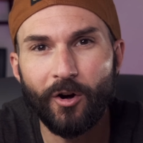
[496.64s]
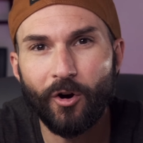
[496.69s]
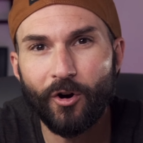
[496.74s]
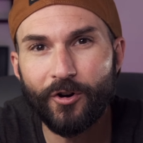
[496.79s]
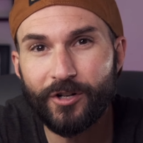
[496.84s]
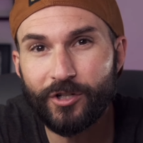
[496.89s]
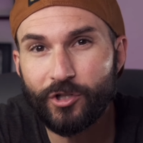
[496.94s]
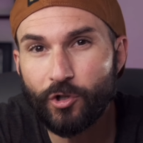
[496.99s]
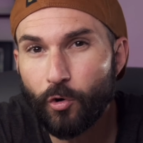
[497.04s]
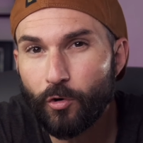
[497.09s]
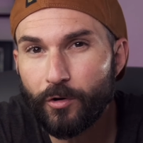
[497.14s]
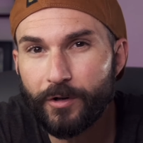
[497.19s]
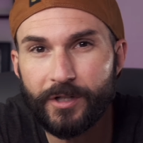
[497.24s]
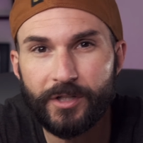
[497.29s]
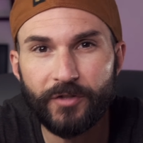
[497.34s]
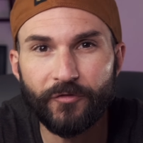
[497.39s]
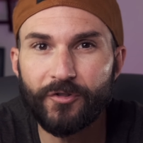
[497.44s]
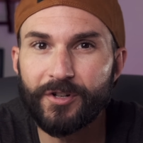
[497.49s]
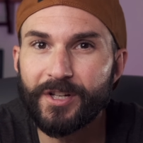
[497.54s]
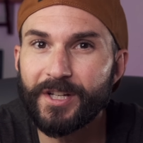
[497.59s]
are notorious
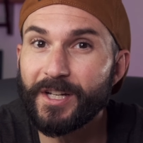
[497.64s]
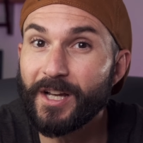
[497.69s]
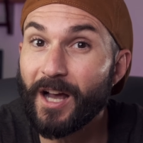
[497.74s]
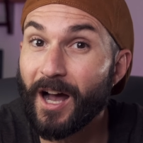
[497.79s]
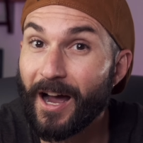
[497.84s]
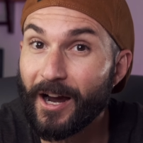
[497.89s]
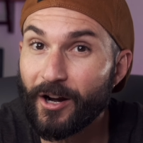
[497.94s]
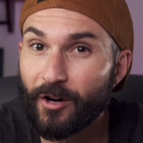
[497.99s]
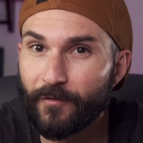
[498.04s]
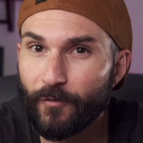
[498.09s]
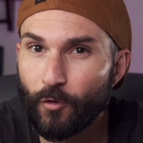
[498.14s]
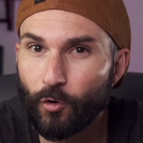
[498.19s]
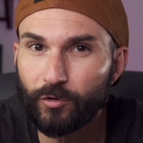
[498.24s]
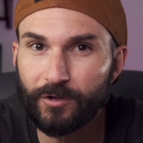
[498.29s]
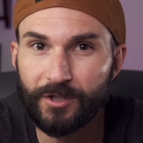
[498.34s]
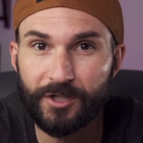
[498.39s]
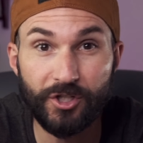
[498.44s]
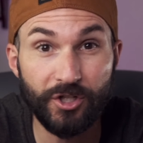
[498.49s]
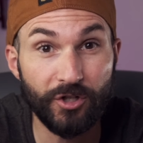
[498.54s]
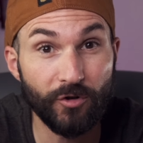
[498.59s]
for needing higher
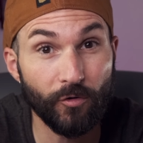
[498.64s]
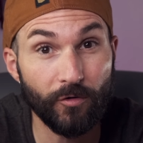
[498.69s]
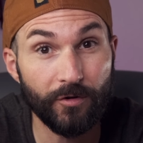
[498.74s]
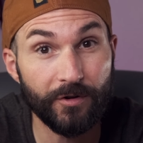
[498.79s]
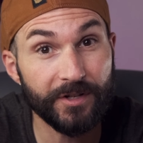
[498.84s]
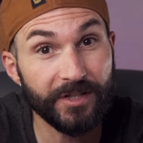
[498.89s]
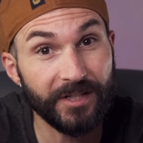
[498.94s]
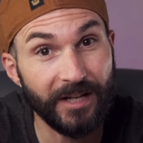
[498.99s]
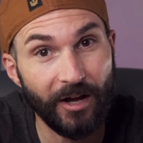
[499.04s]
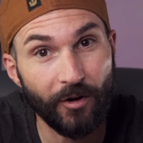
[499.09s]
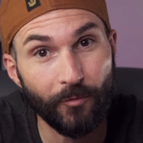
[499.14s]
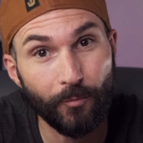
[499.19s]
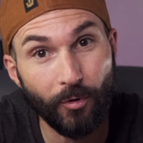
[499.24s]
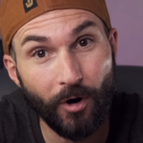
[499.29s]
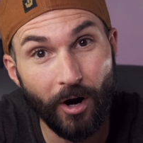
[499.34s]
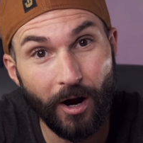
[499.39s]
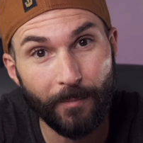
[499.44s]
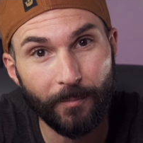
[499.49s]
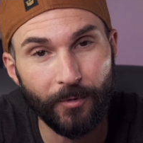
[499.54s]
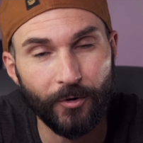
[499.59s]
voltage in order to sound
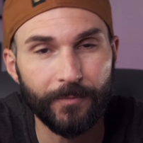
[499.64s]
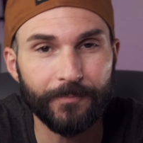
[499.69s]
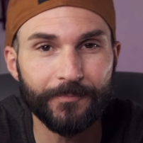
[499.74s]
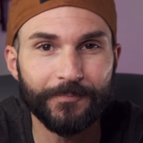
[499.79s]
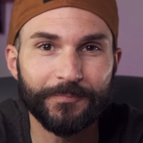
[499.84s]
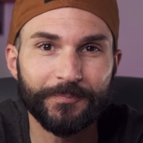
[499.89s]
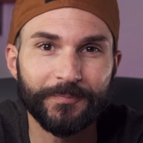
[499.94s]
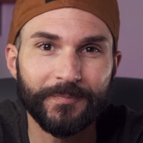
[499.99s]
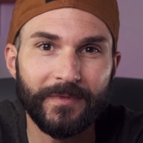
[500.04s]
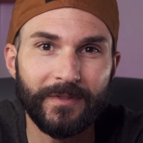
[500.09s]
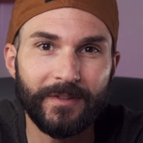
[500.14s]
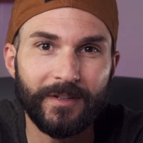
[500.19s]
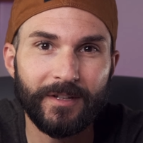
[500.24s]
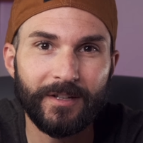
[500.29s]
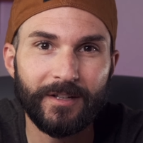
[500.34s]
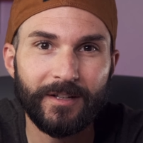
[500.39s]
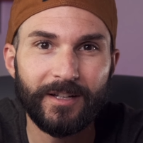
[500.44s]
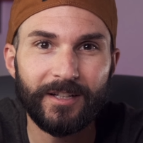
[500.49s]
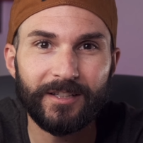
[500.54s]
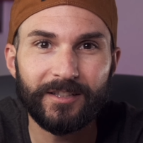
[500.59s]
proper.
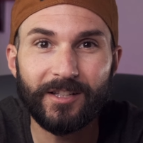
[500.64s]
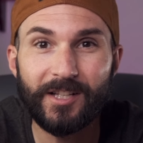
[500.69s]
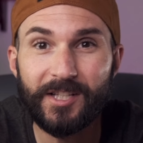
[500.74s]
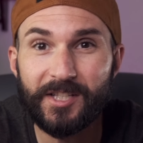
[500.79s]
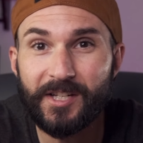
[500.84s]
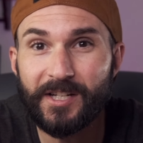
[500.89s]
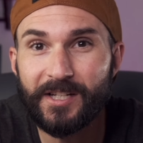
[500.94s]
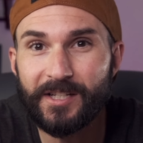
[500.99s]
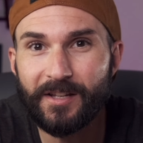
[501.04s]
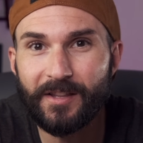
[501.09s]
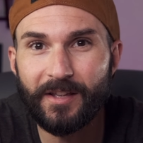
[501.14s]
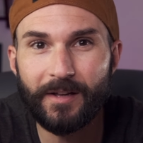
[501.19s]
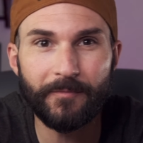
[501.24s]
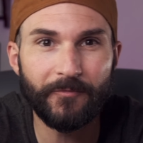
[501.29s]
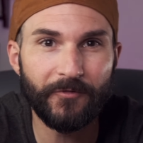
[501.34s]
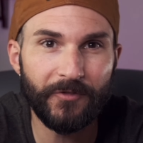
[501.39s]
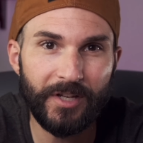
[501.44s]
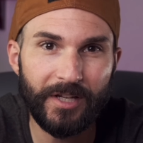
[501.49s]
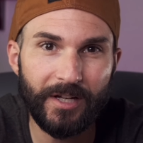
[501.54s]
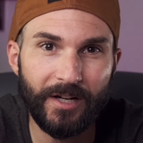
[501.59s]
Listening to them
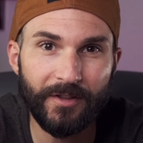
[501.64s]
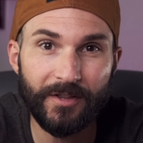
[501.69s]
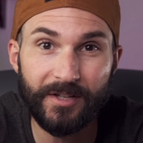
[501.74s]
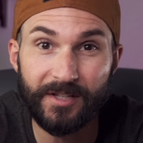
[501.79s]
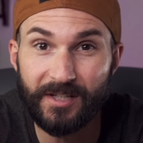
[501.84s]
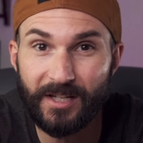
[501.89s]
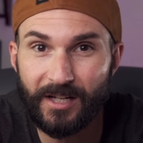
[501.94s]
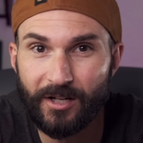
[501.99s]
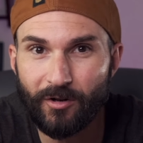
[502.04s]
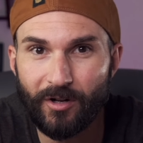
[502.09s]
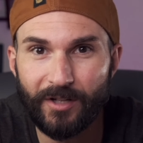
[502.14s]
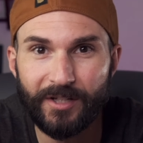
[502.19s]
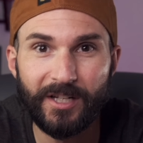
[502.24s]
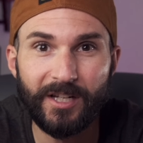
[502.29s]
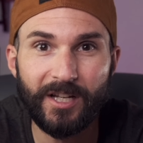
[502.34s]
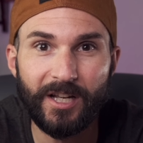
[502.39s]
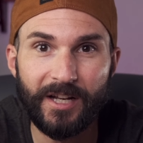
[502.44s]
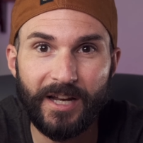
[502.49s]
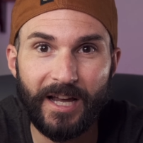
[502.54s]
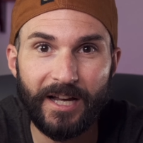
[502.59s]
via the single-ended
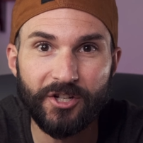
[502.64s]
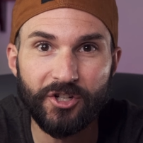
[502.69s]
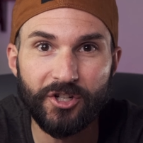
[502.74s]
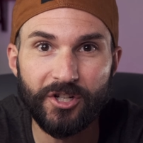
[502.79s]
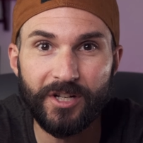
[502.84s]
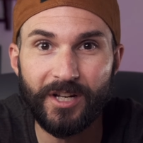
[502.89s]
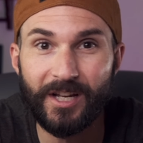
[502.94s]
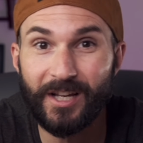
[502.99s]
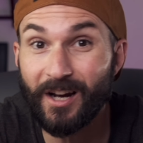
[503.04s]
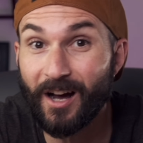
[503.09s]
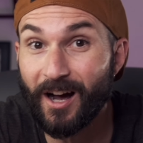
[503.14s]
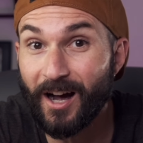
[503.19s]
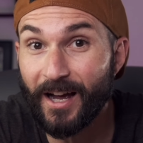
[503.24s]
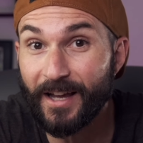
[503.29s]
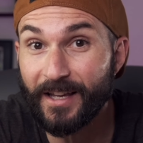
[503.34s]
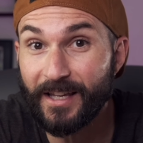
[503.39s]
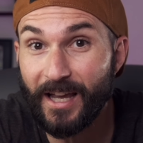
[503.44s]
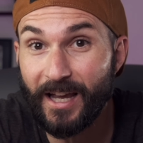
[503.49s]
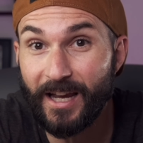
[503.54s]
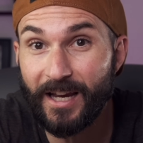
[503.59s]
connection in high
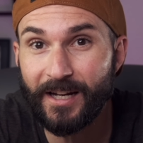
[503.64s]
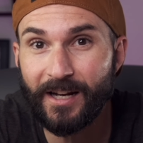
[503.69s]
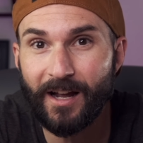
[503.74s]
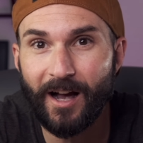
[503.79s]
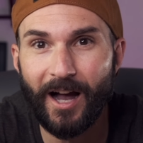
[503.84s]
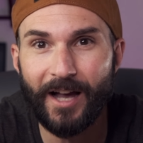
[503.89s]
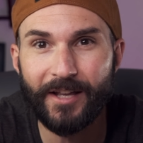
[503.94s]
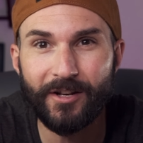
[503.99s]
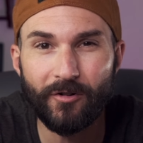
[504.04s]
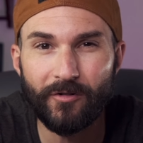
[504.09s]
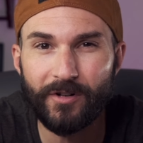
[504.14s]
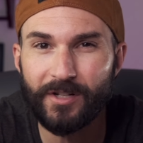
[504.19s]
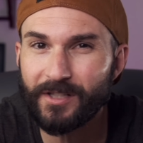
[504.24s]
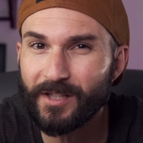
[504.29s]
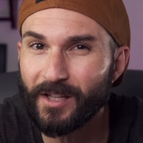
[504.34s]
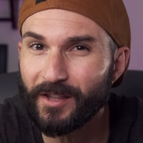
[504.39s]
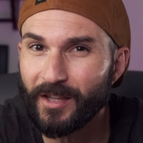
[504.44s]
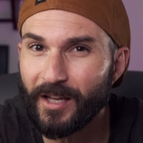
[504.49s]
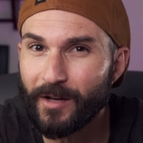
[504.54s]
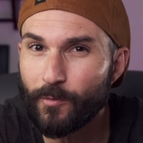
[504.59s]
gain, I noticed
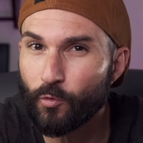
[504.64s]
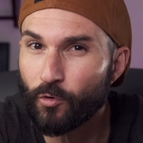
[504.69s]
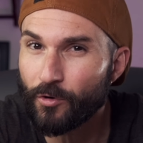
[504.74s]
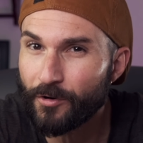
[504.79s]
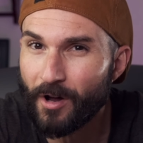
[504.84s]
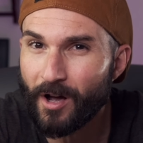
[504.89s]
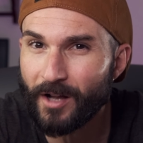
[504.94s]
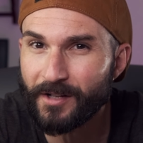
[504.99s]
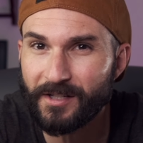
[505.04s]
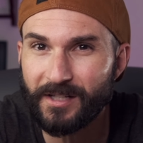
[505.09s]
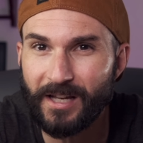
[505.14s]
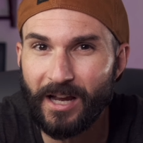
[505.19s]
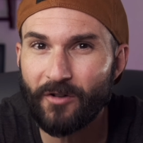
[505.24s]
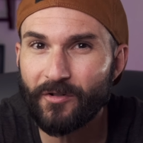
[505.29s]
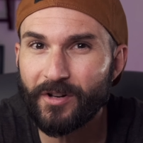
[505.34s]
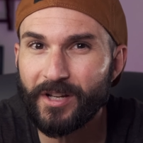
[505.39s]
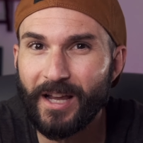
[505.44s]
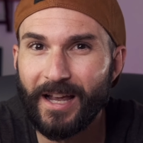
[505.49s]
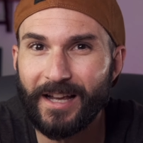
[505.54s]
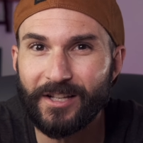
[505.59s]
that they were not
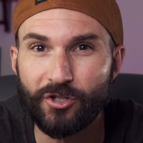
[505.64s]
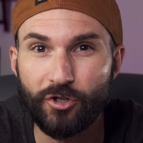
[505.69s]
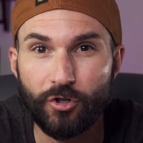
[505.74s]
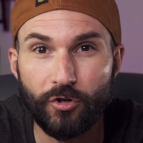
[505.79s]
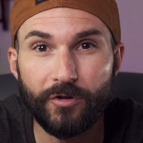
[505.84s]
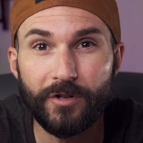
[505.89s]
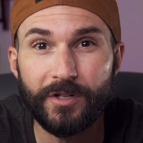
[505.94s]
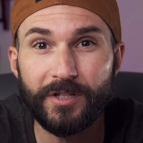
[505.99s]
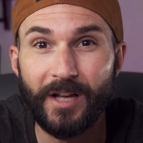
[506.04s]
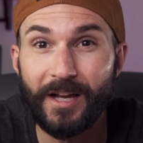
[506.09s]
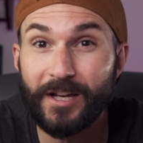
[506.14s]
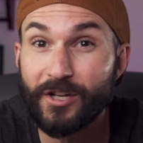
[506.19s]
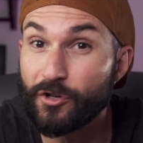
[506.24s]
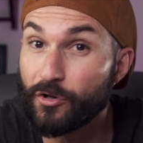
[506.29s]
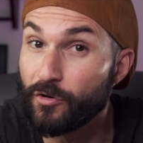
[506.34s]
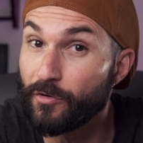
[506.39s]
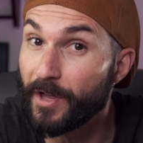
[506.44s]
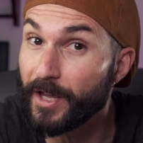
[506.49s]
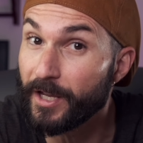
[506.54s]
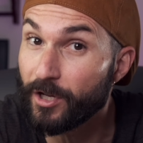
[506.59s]
sounding as good as I
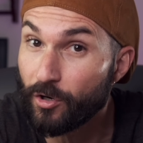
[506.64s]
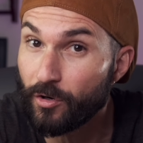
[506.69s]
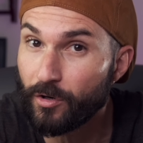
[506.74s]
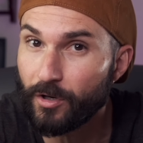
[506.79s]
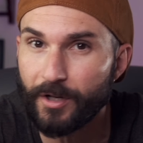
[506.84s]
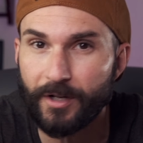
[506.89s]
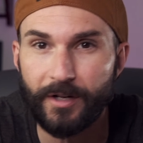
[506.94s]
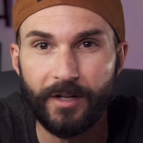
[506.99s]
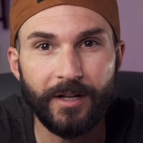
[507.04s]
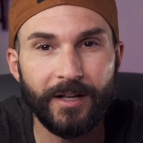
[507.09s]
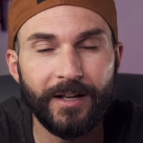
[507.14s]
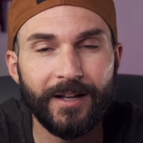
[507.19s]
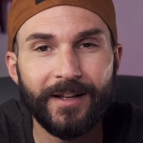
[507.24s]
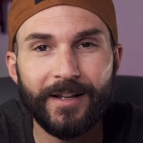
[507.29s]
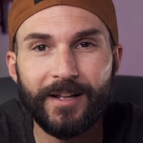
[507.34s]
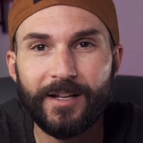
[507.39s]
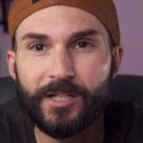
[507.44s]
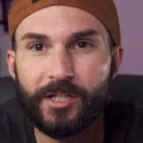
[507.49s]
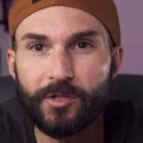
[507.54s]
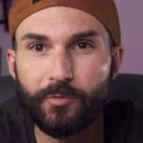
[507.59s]
knew they could.
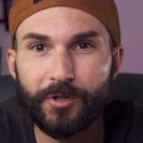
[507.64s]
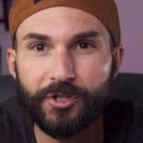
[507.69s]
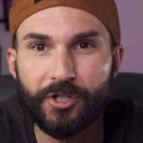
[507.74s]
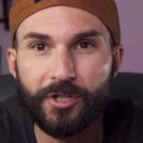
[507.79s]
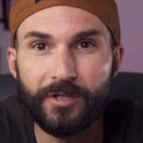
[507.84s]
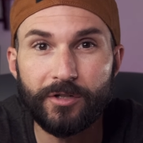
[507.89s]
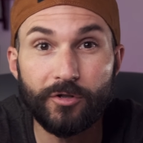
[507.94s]
Switching